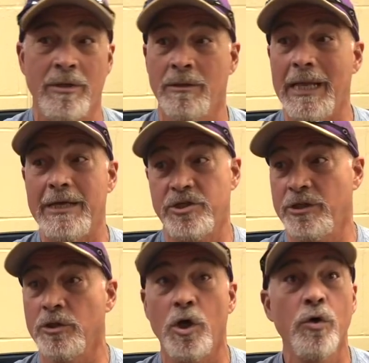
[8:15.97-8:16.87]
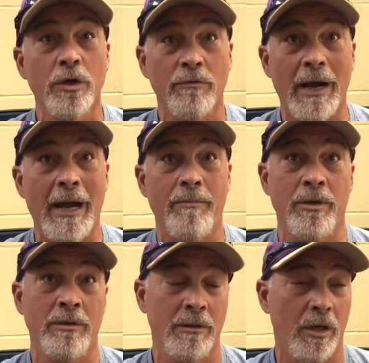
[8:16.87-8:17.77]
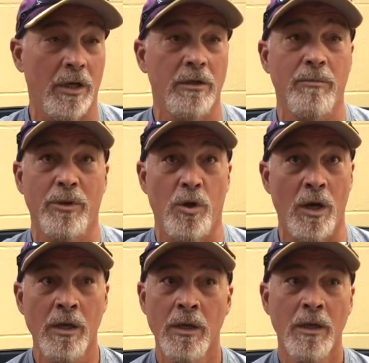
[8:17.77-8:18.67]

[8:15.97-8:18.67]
and last year Logan Robert and Hunter LeBlanc.